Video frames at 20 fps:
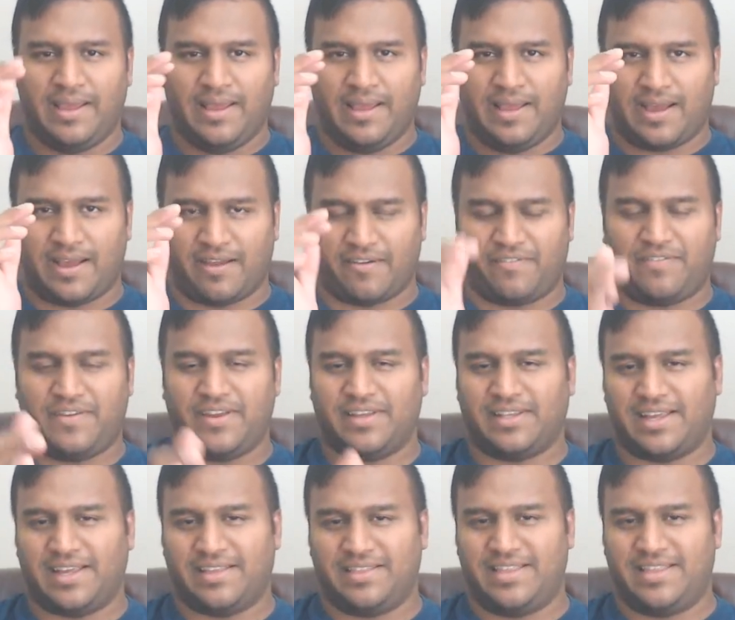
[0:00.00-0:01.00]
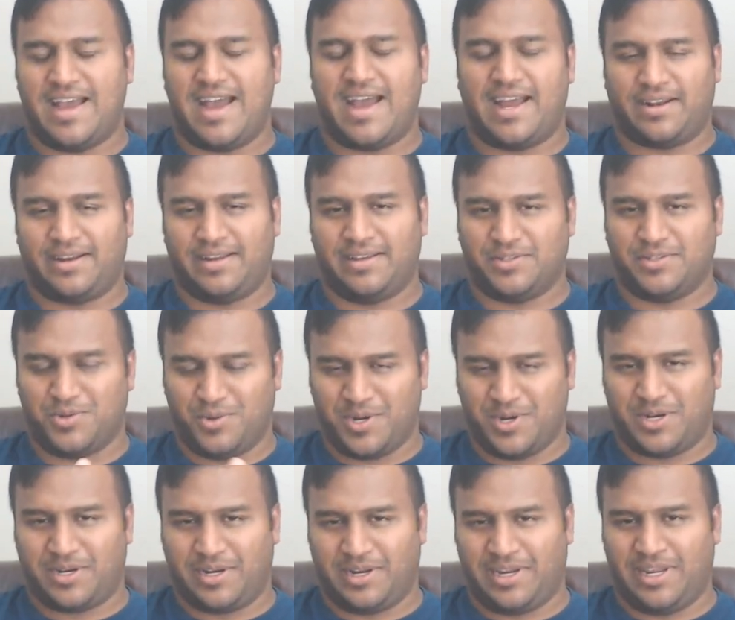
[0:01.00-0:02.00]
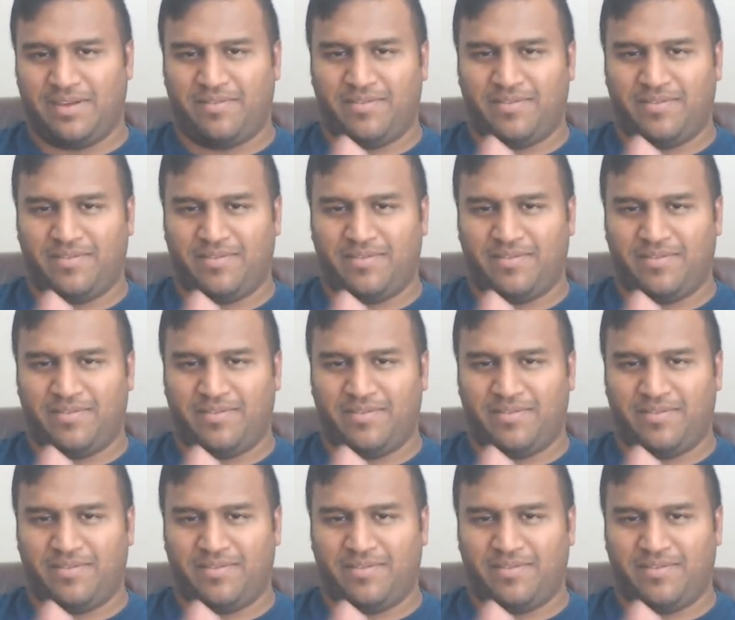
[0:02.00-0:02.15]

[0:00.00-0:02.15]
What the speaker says: I feel like that is going, given